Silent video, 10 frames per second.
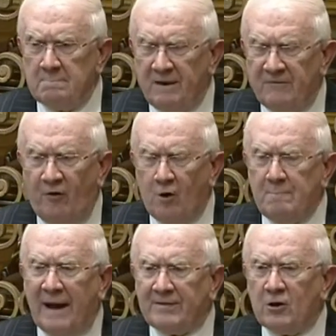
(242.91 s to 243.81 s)
before
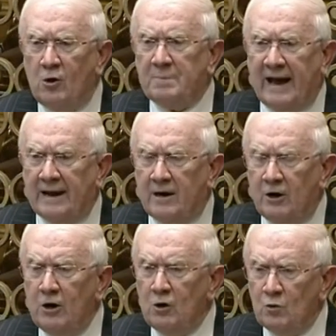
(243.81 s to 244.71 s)
Pat the Cope
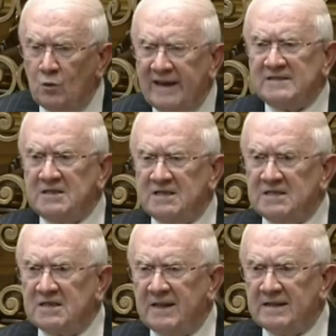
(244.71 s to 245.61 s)
Gallagher raises
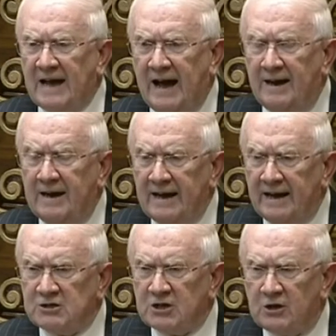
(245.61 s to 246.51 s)
this in the Dáil
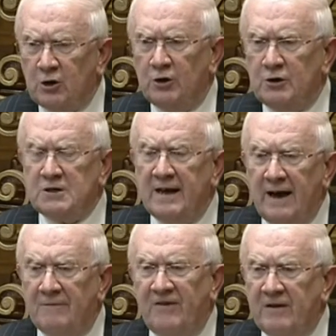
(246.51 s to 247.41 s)
and secures
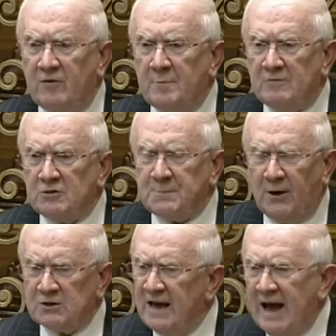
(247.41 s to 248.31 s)
a favourable
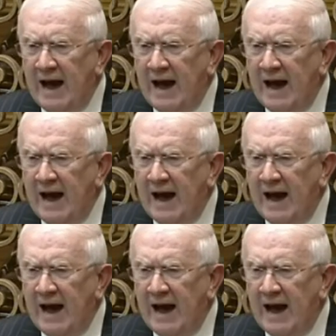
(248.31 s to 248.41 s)
response.